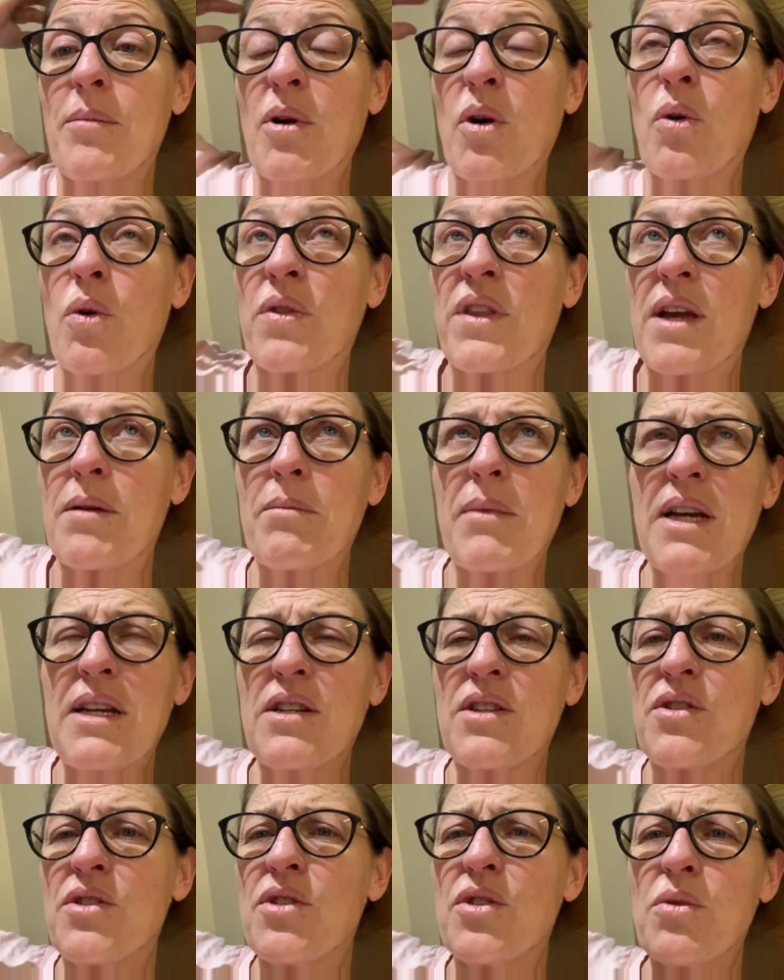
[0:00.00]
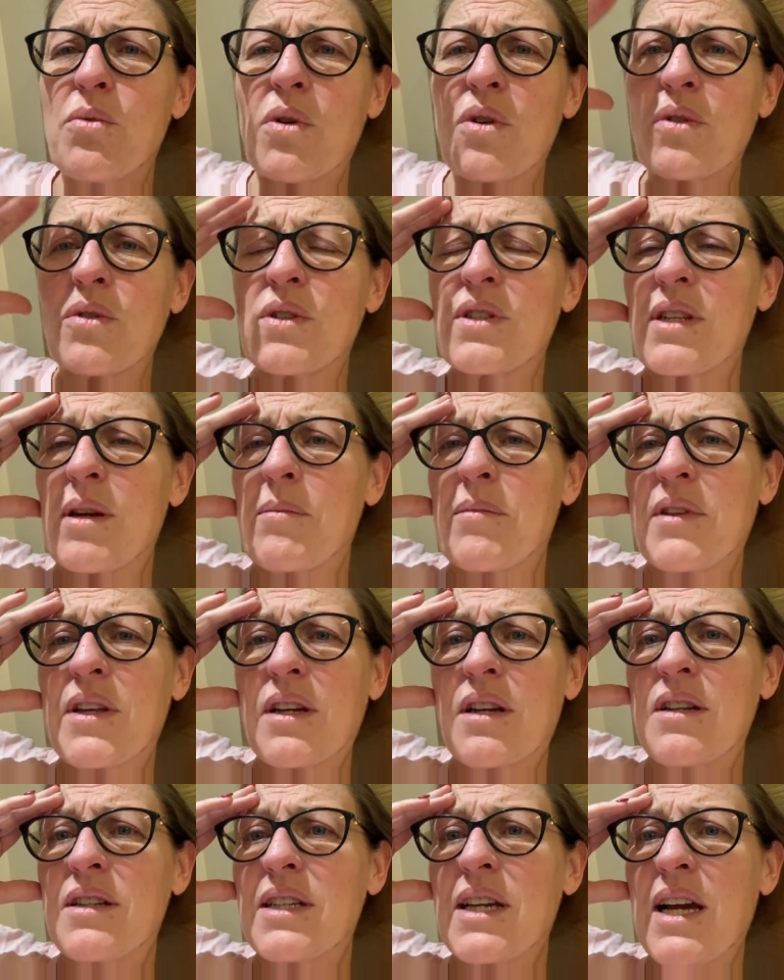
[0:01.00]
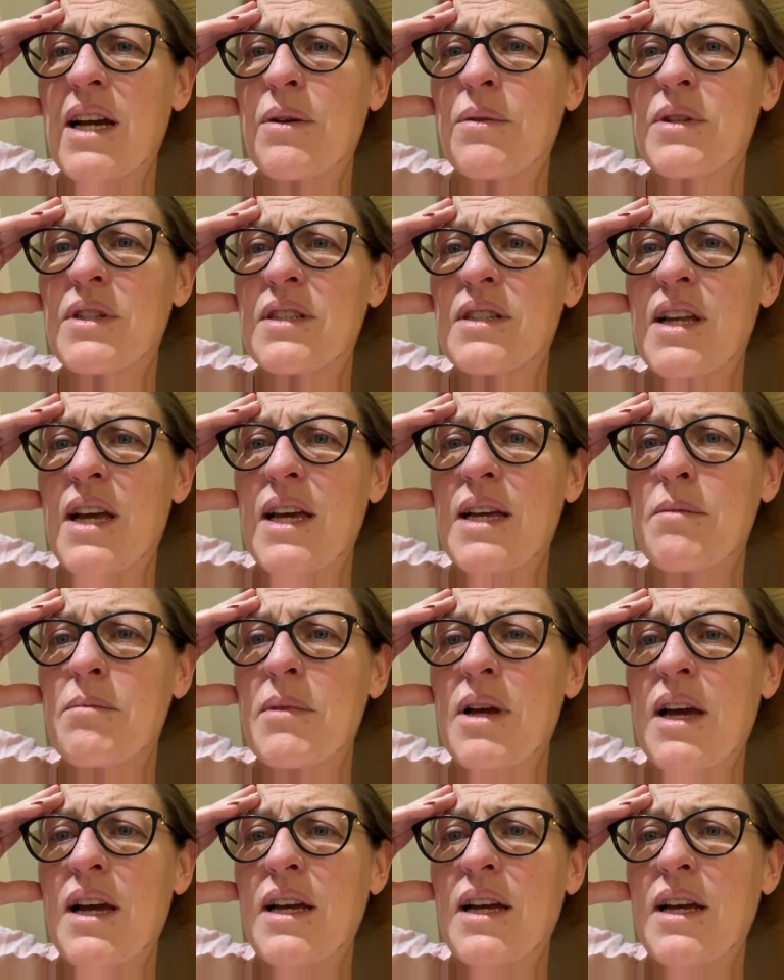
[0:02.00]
or they made a new one or something under Howard's name.